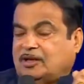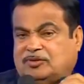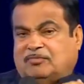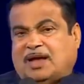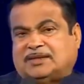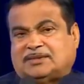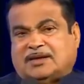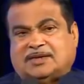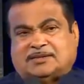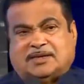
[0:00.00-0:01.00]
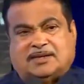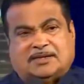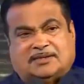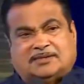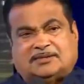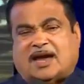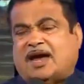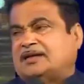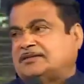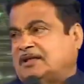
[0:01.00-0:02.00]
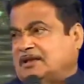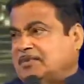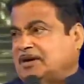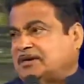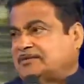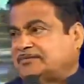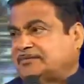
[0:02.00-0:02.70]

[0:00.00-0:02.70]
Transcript: So my suggestion is sky is the limit.